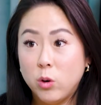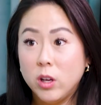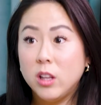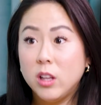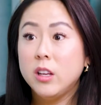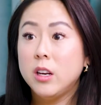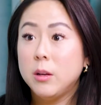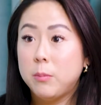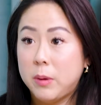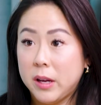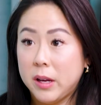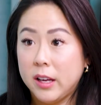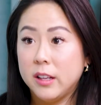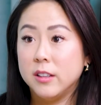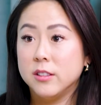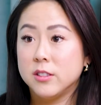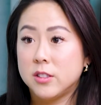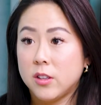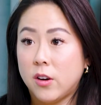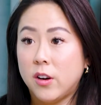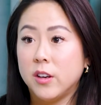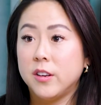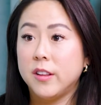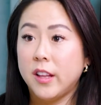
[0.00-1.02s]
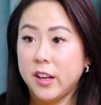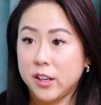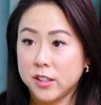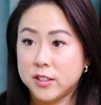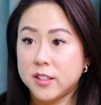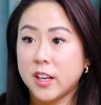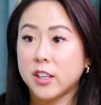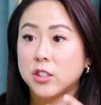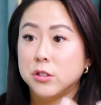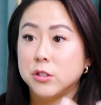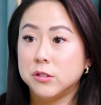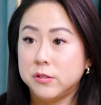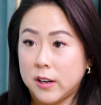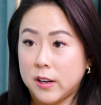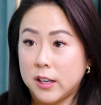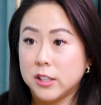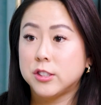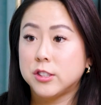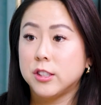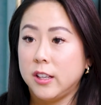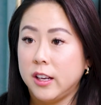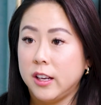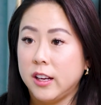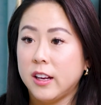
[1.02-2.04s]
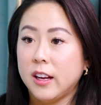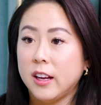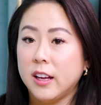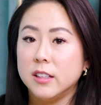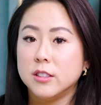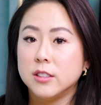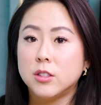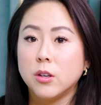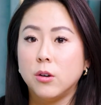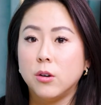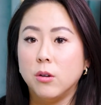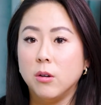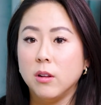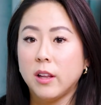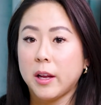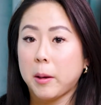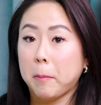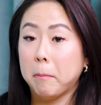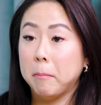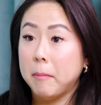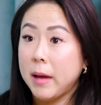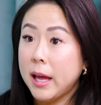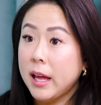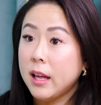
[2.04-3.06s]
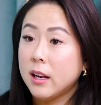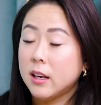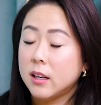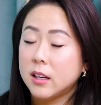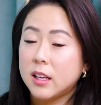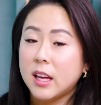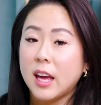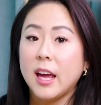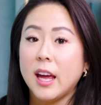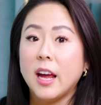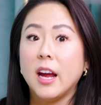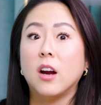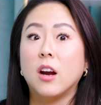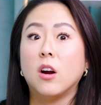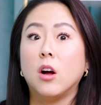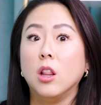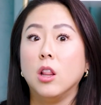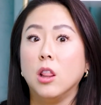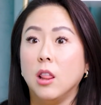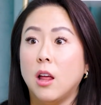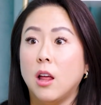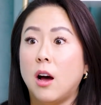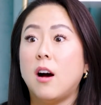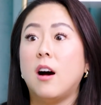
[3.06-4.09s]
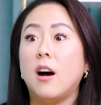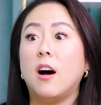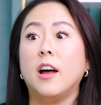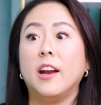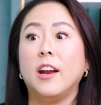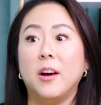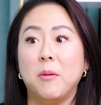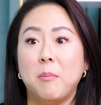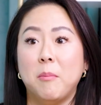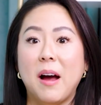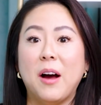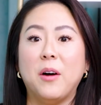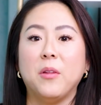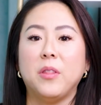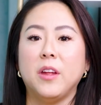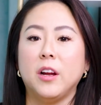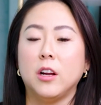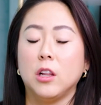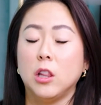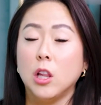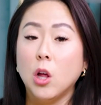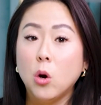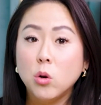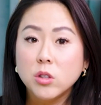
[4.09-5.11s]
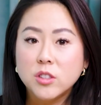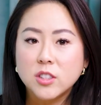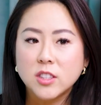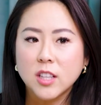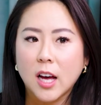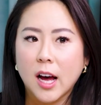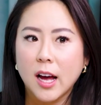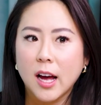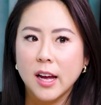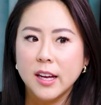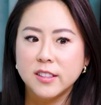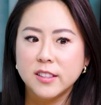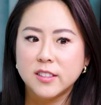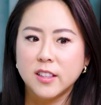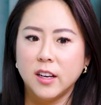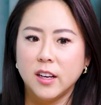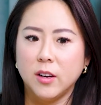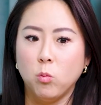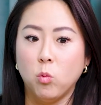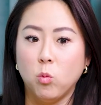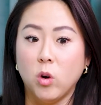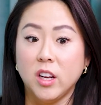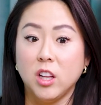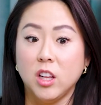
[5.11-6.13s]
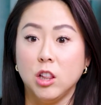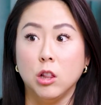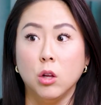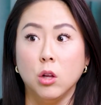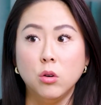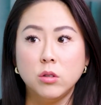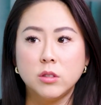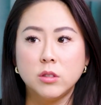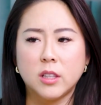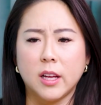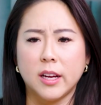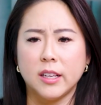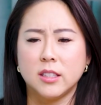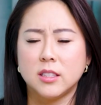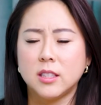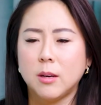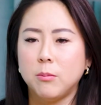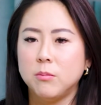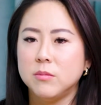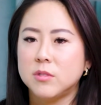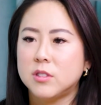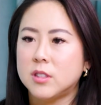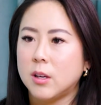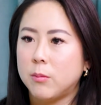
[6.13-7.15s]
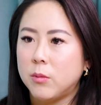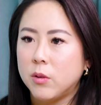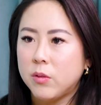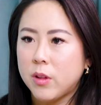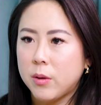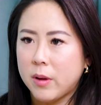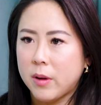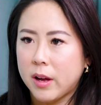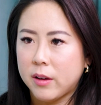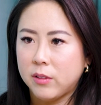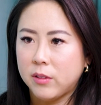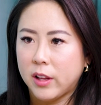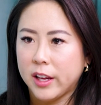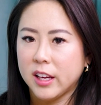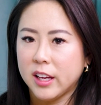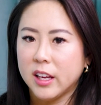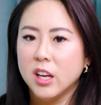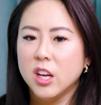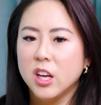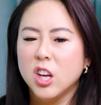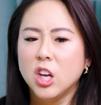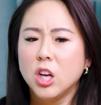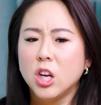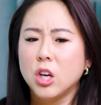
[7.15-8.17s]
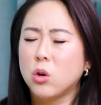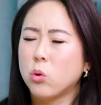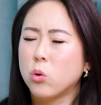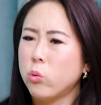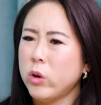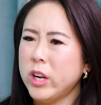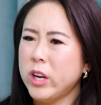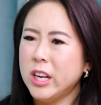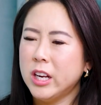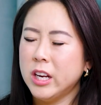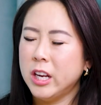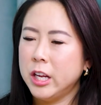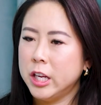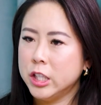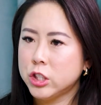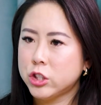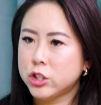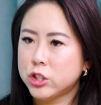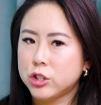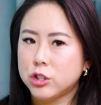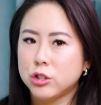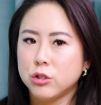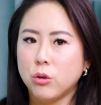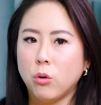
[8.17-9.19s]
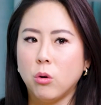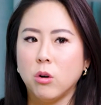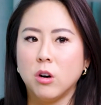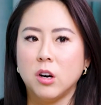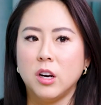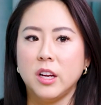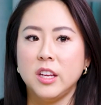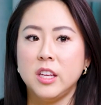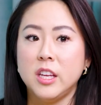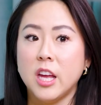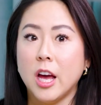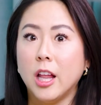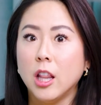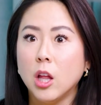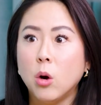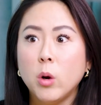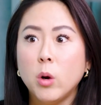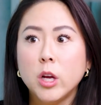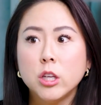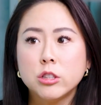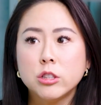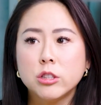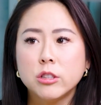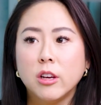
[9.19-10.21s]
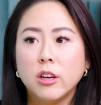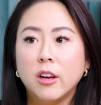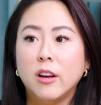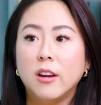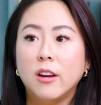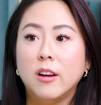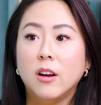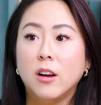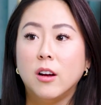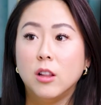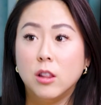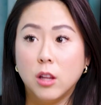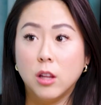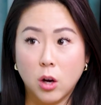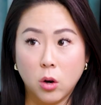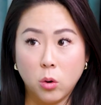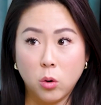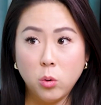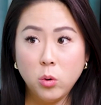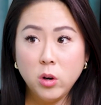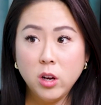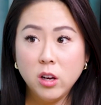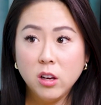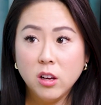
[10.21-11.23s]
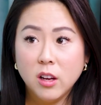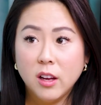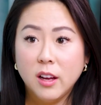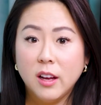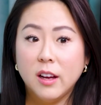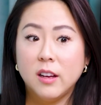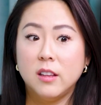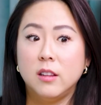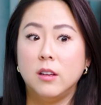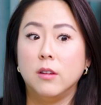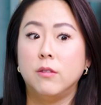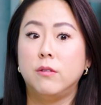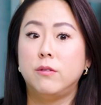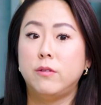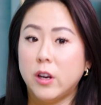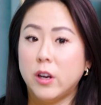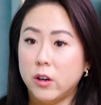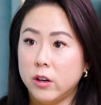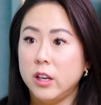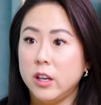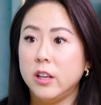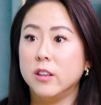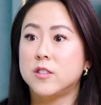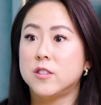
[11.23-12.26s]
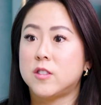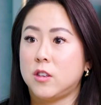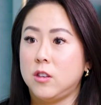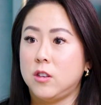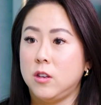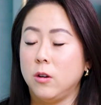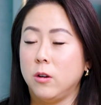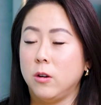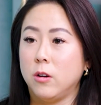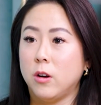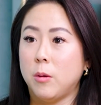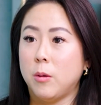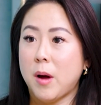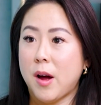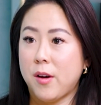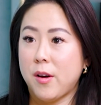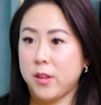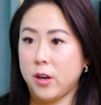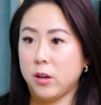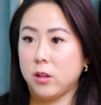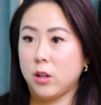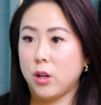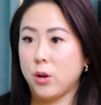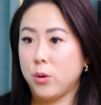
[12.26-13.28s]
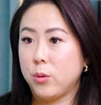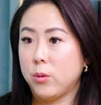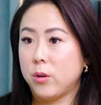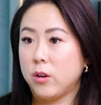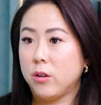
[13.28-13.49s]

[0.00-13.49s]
really depends on their sexual functioning, and so like men care a lot about their load size and what it looks like. Some of them have like greenish or yellowish load, and they're very insecure about their load,